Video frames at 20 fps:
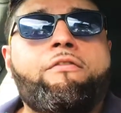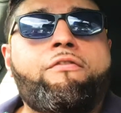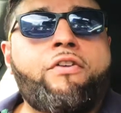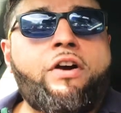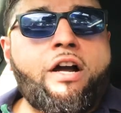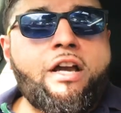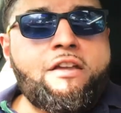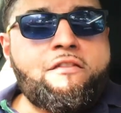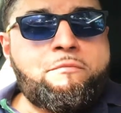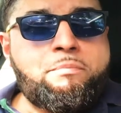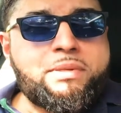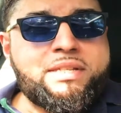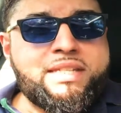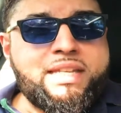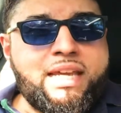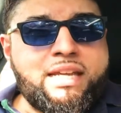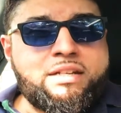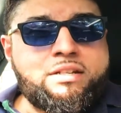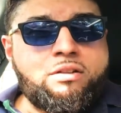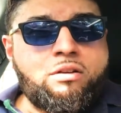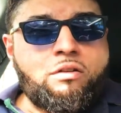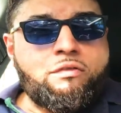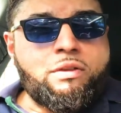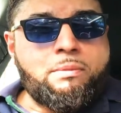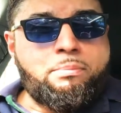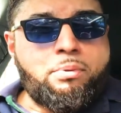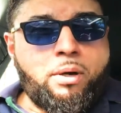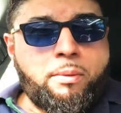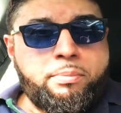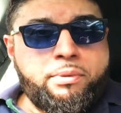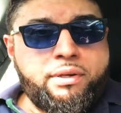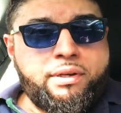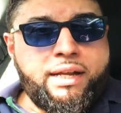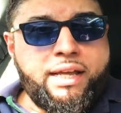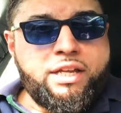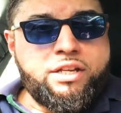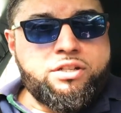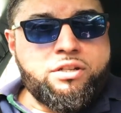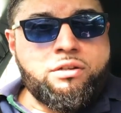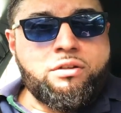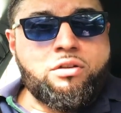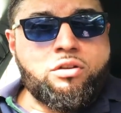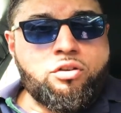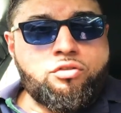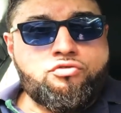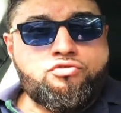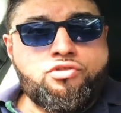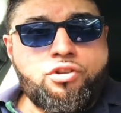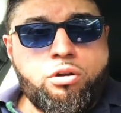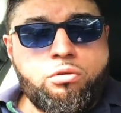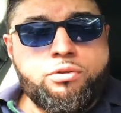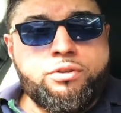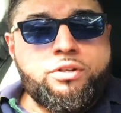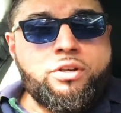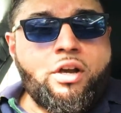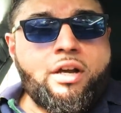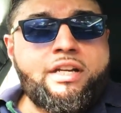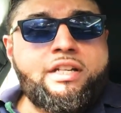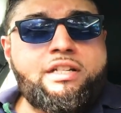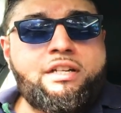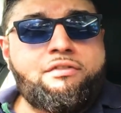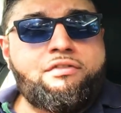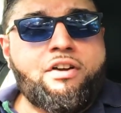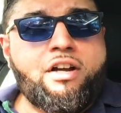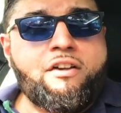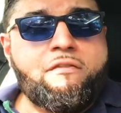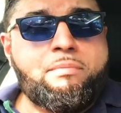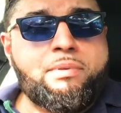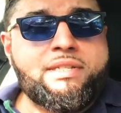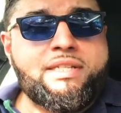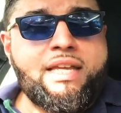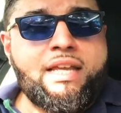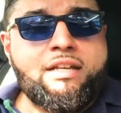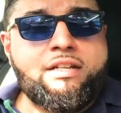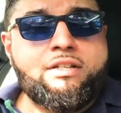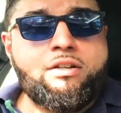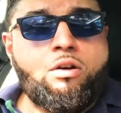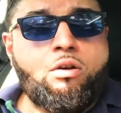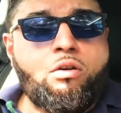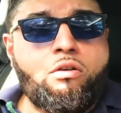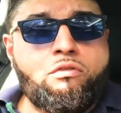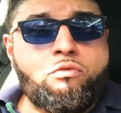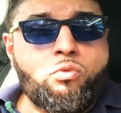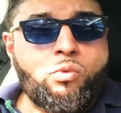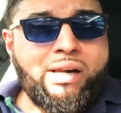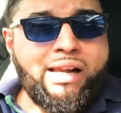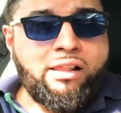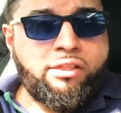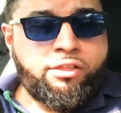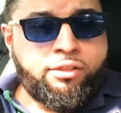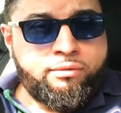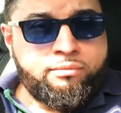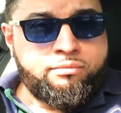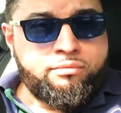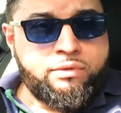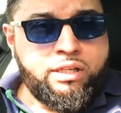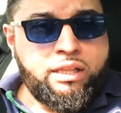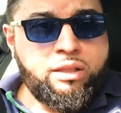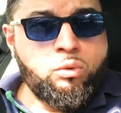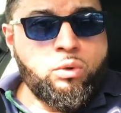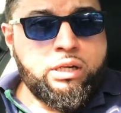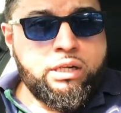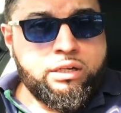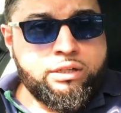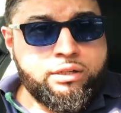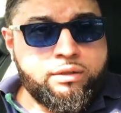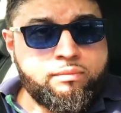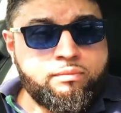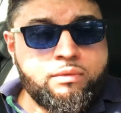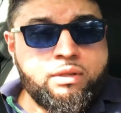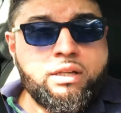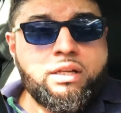5% of the population control 95% of wealth in the world.